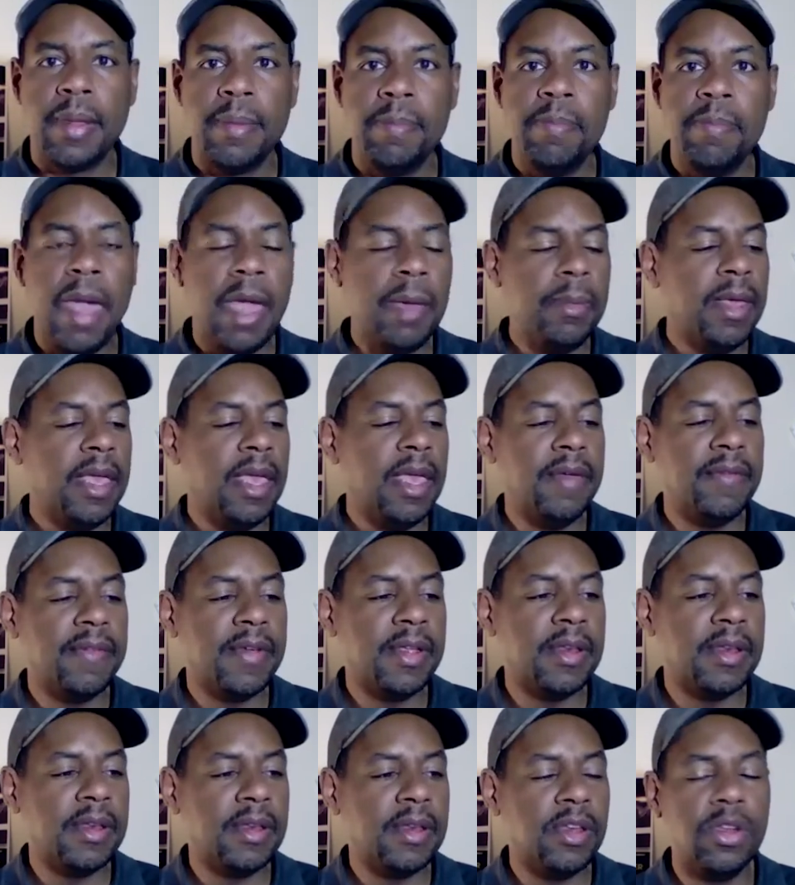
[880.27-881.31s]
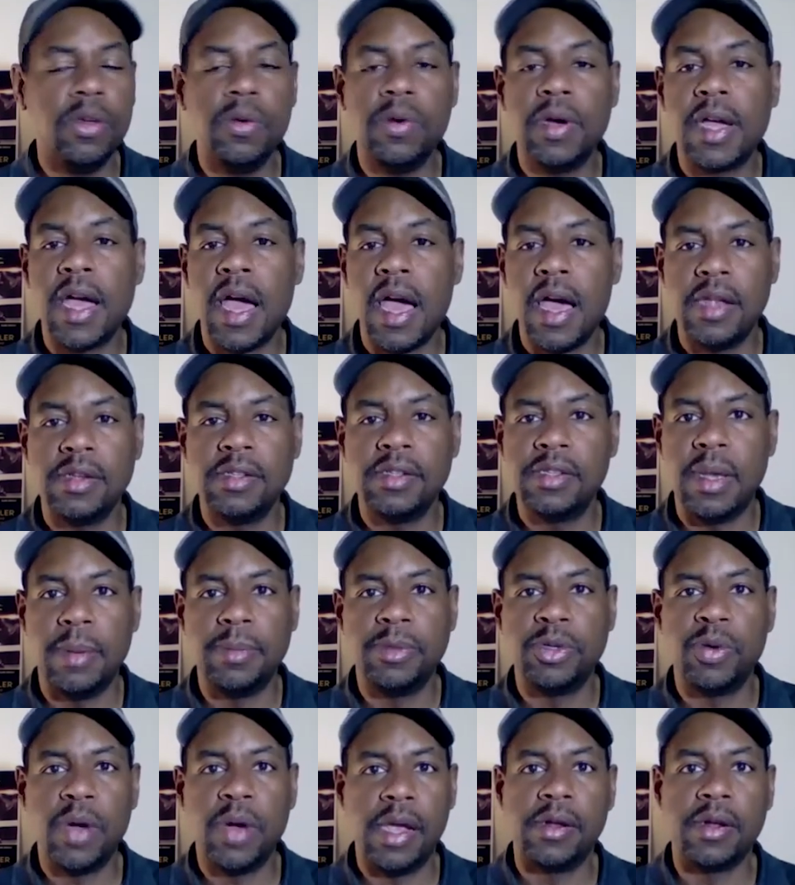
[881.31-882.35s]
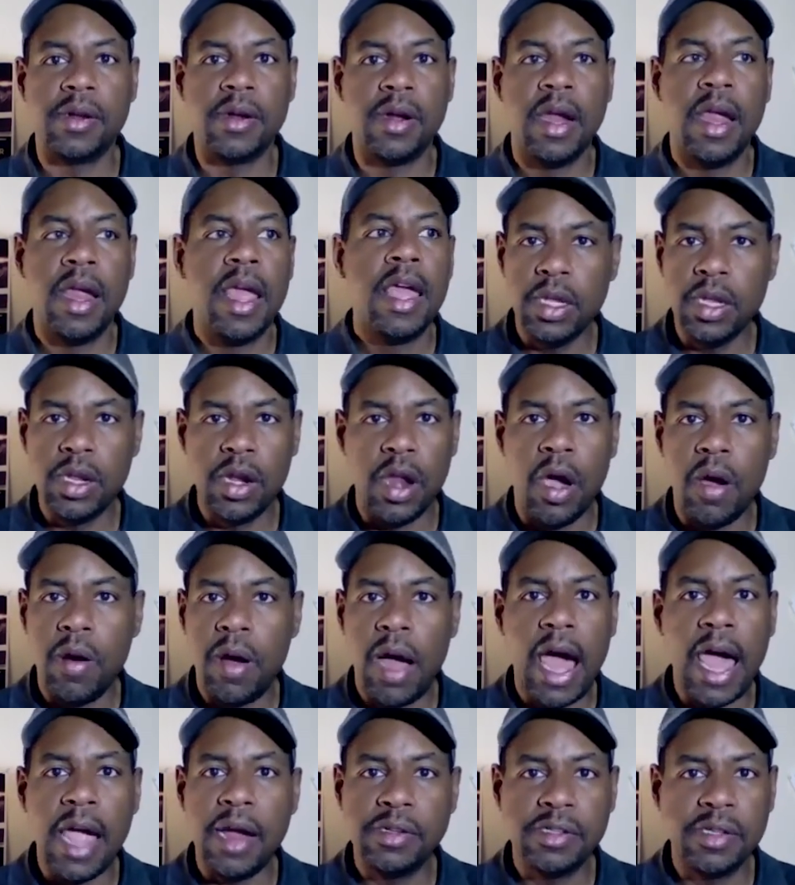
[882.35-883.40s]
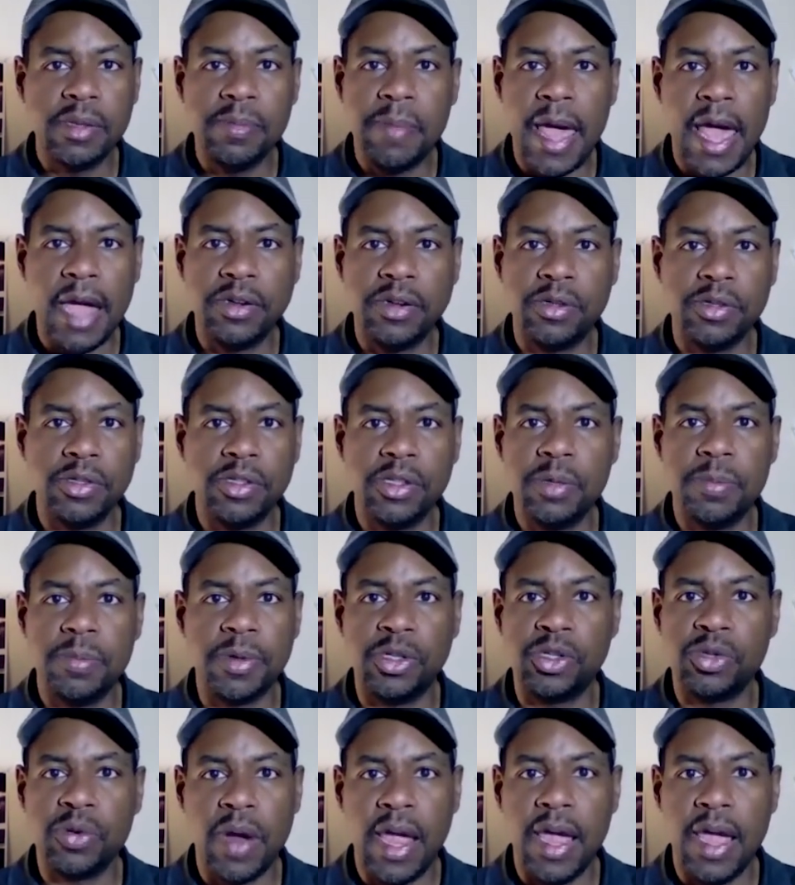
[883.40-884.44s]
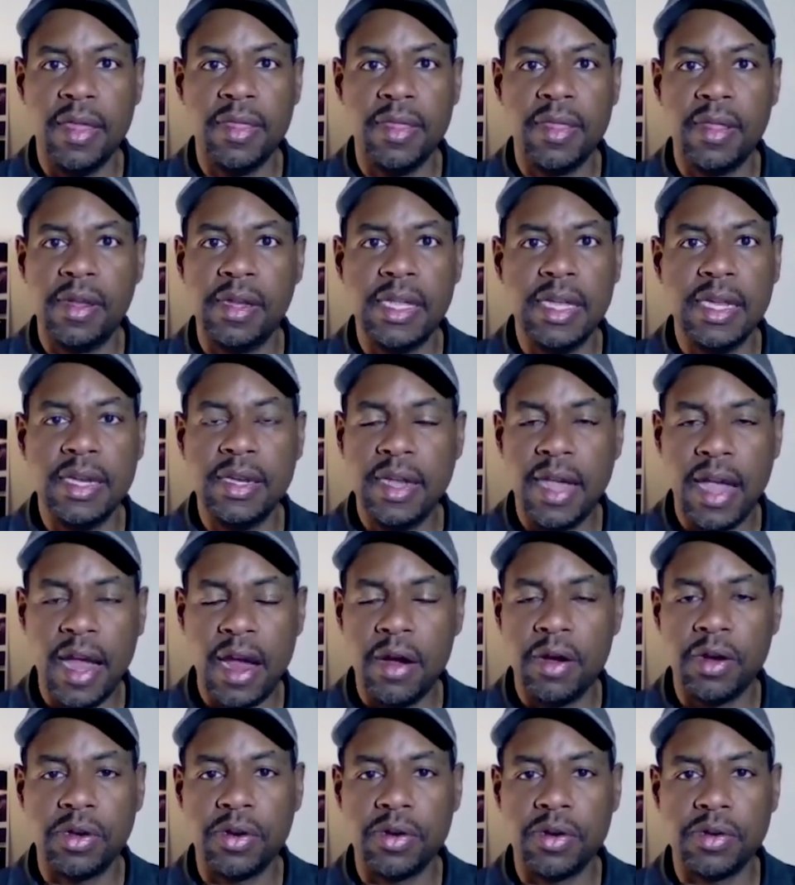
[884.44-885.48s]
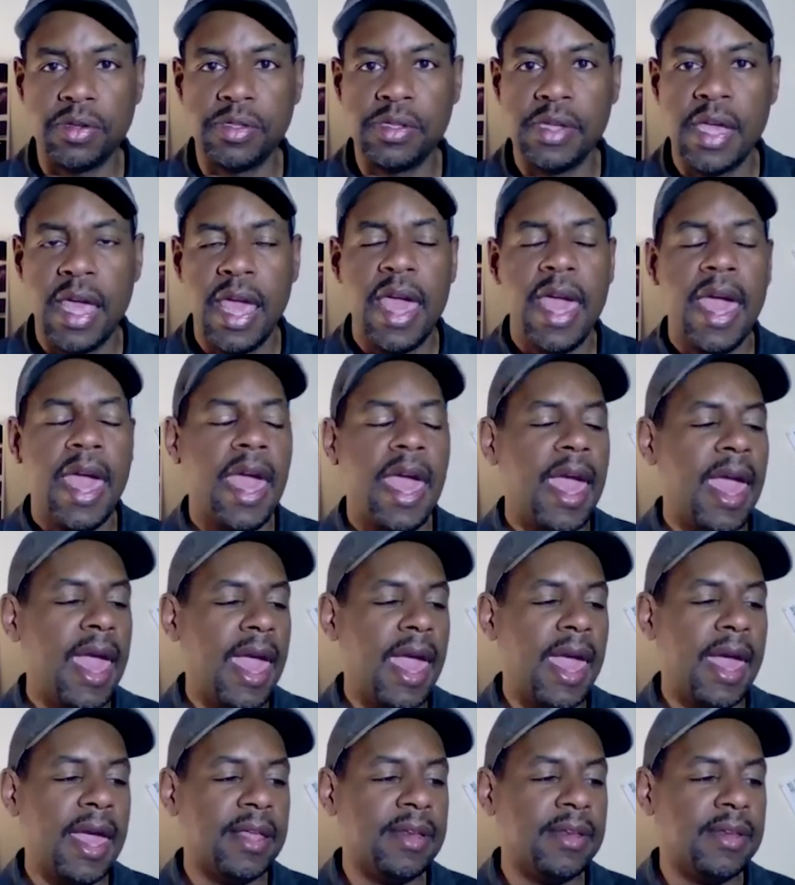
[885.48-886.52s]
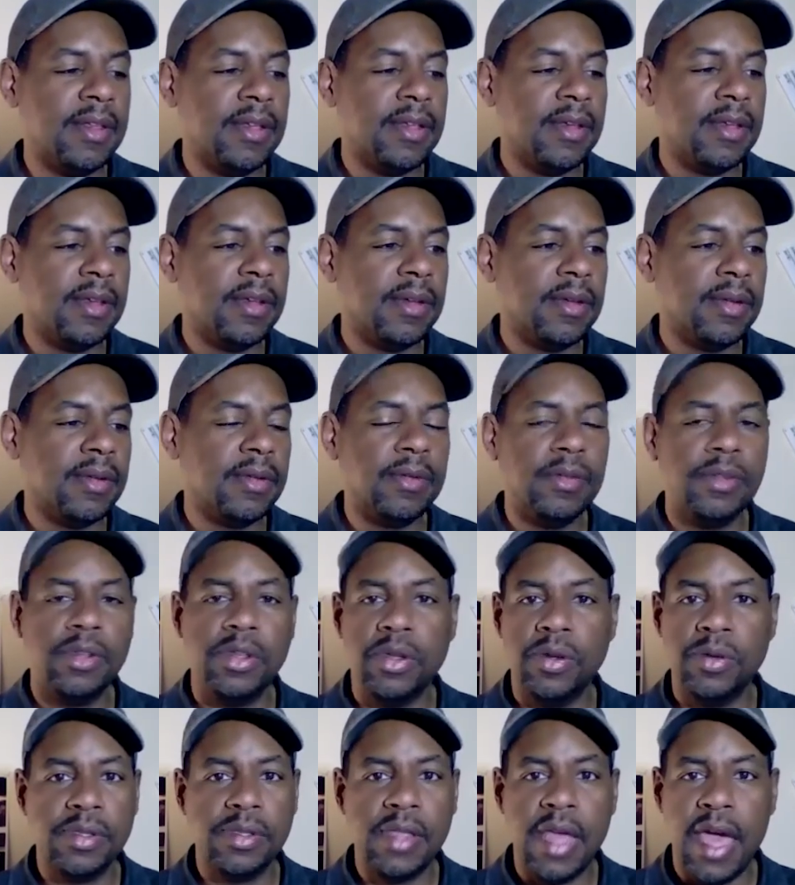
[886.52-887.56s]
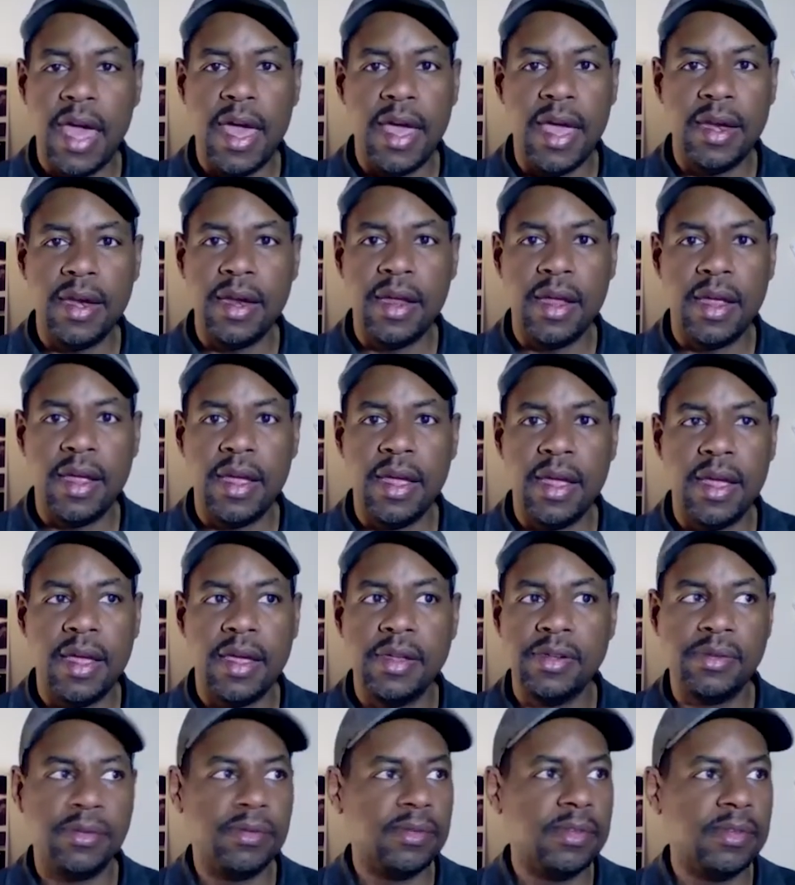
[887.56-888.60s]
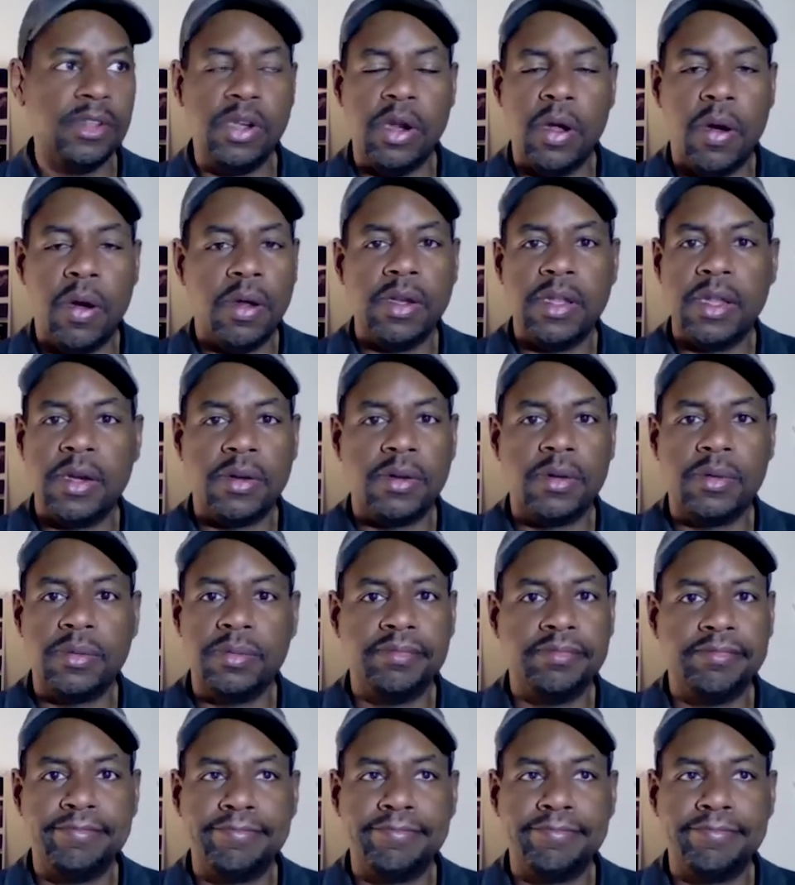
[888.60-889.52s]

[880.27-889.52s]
Maybe even do a concept trailer, hire some actors to portray the lead characters and use that, a little,